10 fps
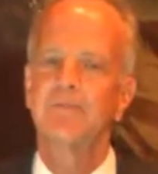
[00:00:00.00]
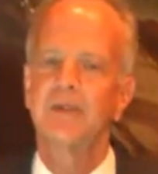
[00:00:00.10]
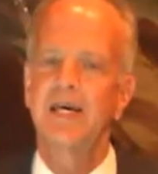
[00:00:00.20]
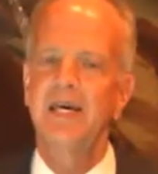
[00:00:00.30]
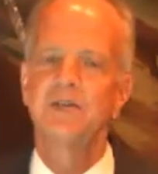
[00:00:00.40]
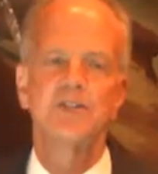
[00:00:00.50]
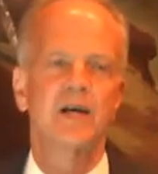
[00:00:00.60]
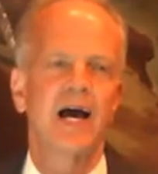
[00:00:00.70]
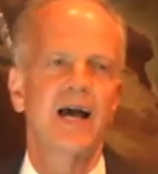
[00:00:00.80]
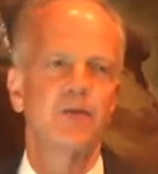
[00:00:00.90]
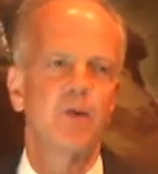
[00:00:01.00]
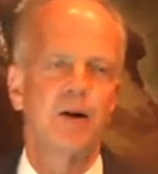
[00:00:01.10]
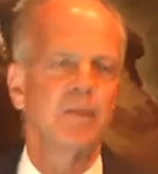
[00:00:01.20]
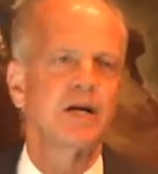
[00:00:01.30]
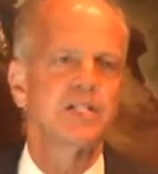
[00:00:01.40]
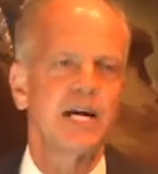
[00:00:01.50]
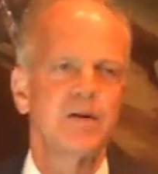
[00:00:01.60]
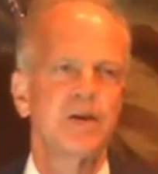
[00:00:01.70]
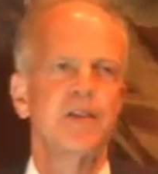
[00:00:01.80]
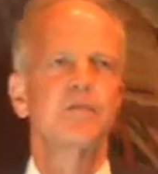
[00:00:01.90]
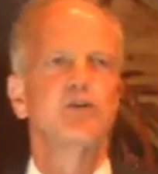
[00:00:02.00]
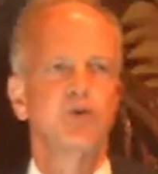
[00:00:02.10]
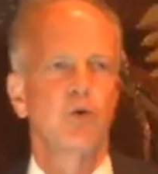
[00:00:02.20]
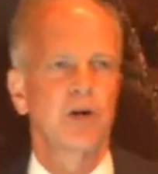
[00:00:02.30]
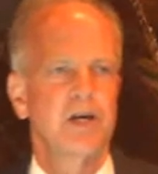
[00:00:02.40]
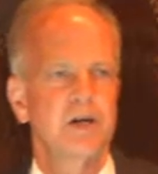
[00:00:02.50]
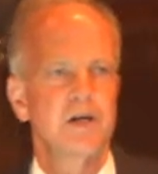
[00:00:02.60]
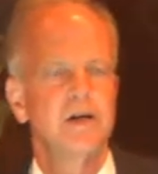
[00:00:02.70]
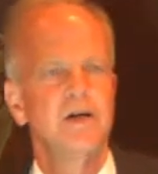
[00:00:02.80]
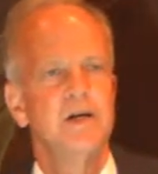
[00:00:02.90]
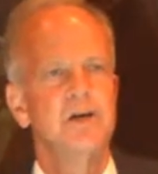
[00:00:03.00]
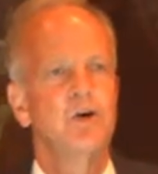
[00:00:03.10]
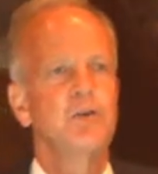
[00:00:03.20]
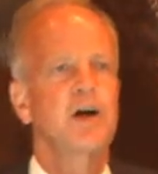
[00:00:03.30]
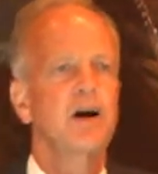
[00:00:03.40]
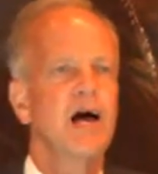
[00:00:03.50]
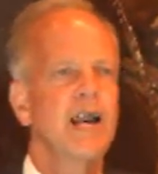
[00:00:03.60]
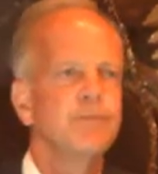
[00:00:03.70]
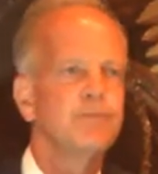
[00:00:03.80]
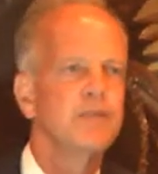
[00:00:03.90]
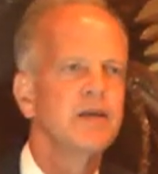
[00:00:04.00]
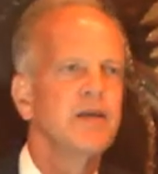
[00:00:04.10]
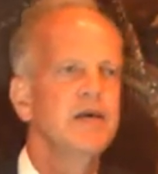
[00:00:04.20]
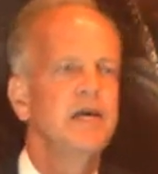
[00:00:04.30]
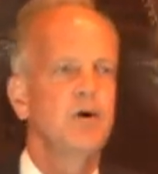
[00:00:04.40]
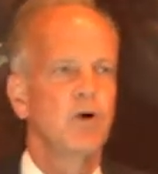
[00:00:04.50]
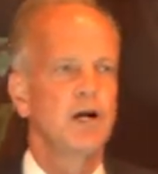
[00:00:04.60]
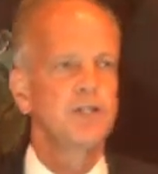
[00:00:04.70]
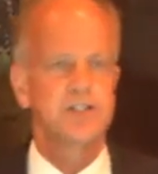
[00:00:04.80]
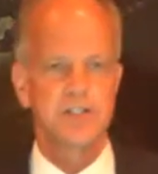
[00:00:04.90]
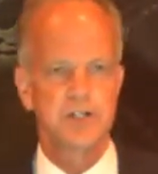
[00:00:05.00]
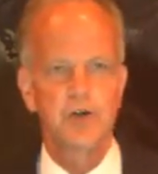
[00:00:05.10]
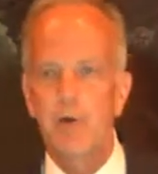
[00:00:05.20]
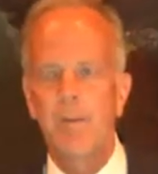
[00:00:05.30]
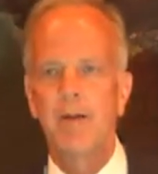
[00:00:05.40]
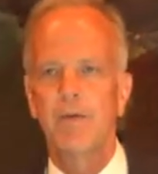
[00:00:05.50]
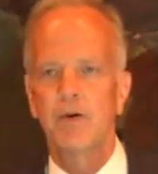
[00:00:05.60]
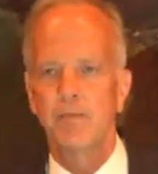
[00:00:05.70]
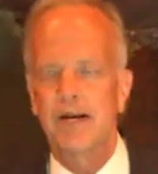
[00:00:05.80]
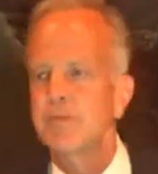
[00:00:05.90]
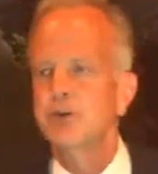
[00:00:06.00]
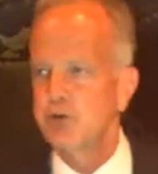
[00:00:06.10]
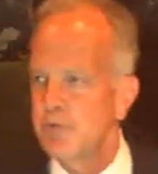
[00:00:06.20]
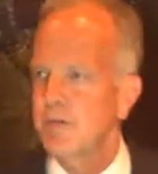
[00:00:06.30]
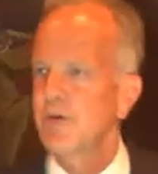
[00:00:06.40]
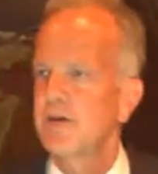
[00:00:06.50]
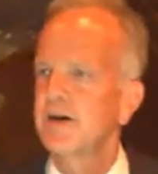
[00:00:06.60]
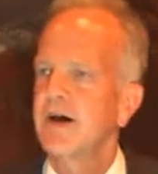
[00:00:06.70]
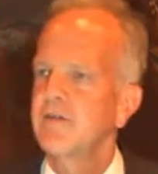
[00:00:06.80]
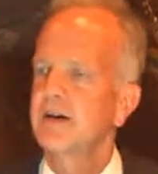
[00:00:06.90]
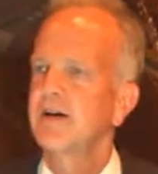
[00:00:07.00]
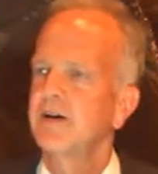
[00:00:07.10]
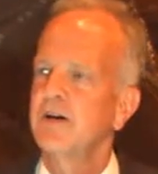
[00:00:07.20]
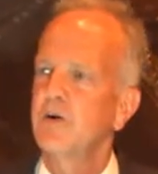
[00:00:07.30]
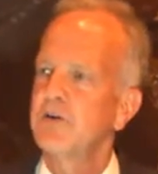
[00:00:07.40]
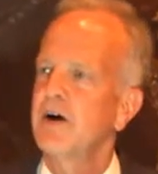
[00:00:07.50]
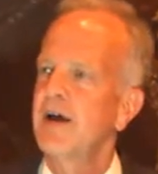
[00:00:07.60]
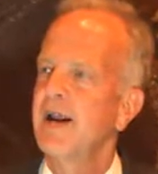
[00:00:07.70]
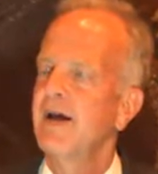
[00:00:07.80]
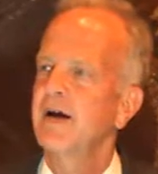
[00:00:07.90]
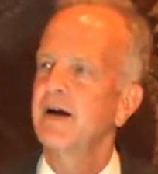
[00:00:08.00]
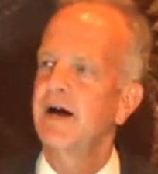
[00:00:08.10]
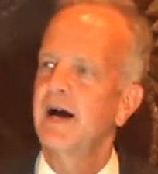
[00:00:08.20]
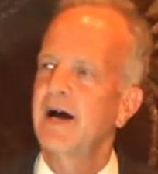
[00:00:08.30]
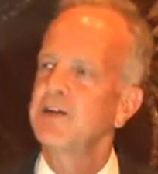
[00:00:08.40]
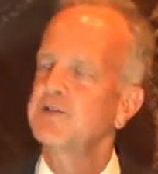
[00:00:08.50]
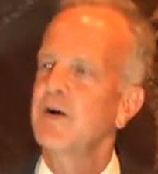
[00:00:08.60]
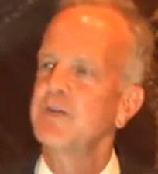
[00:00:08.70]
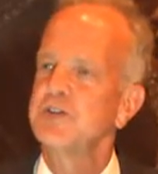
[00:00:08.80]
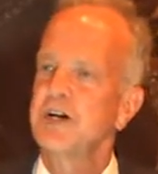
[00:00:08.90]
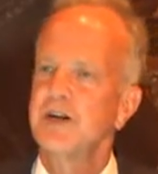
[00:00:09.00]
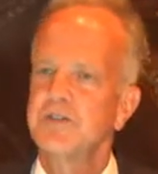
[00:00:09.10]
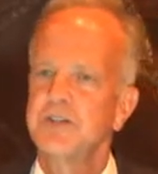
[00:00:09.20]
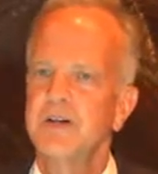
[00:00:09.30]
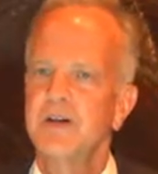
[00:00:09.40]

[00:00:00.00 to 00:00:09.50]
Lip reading: He is the guy, and the Republicans hadn't been in the majority in North Carolina. He runs as a new member and becomes a new member of the North Carolina House of Representatives,